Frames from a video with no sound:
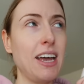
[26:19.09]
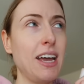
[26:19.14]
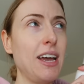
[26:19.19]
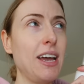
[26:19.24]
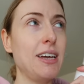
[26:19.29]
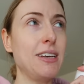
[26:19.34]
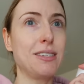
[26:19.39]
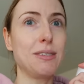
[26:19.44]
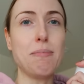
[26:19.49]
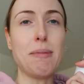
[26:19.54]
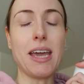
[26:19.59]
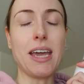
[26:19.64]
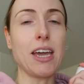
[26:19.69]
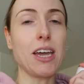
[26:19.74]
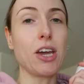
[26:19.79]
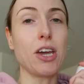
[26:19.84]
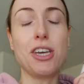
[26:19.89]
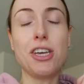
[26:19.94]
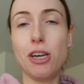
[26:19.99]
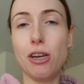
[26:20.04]
is
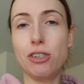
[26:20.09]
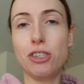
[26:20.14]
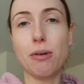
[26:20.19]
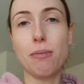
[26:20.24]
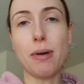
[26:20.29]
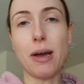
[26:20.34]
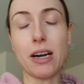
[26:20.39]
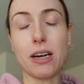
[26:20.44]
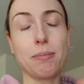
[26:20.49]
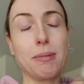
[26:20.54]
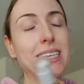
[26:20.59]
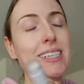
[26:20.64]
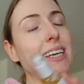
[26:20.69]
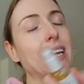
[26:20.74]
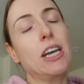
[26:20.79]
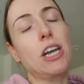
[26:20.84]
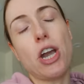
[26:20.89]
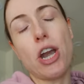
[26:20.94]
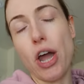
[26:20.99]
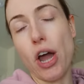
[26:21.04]
making a huge impact on my
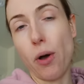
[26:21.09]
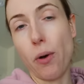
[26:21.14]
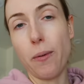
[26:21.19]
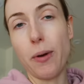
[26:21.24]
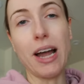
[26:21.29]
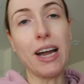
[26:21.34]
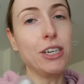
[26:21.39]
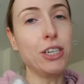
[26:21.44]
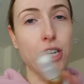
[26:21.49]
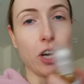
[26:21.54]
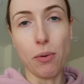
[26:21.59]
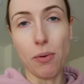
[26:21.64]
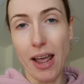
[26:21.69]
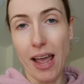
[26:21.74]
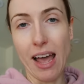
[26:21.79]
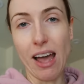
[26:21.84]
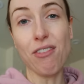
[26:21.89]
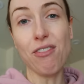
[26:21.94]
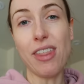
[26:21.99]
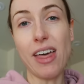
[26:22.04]
skin? No, I don't
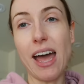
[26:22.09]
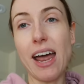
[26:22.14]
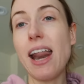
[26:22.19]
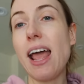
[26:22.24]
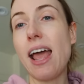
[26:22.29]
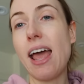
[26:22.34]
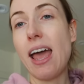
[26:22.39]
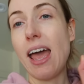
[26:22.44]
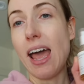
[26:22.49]
have that.